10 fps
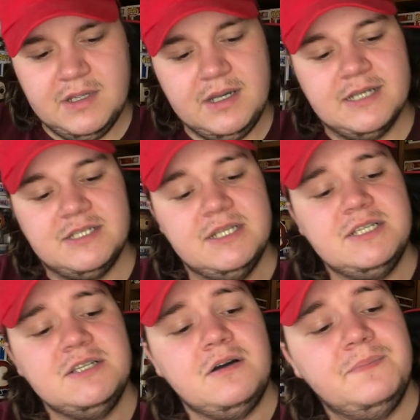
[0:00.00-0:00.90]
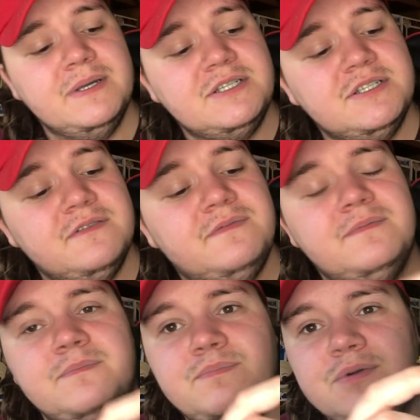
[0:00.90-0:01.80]
Okay, so this has got pictures of
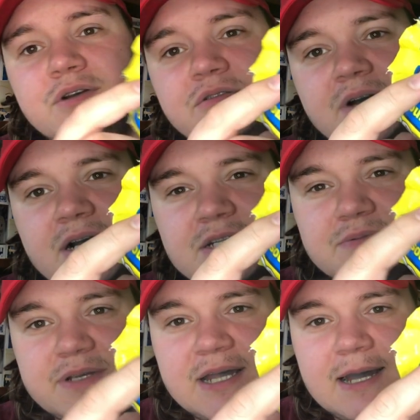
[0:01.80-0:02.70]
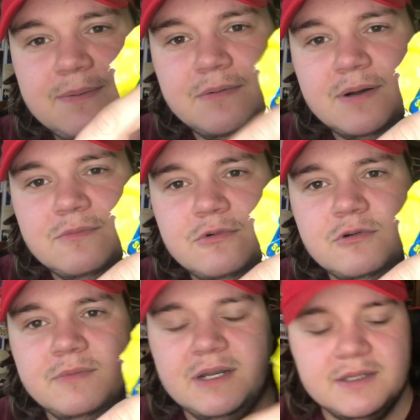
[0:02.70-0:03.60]
blue, raspberry, apple and
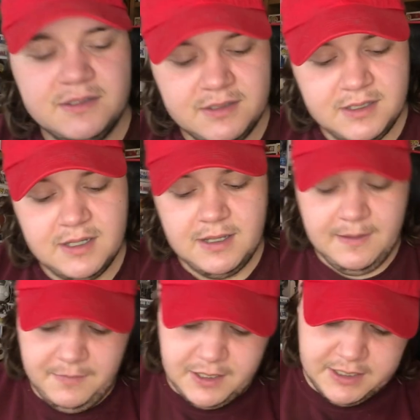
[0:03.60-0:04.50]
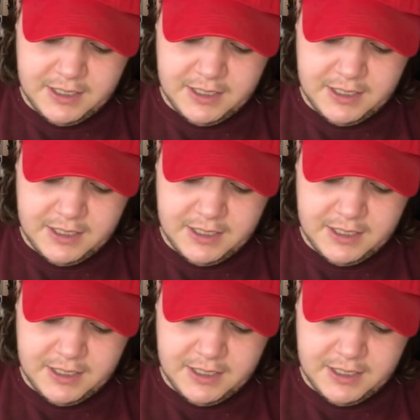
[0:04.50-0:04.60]
watermelon, but I can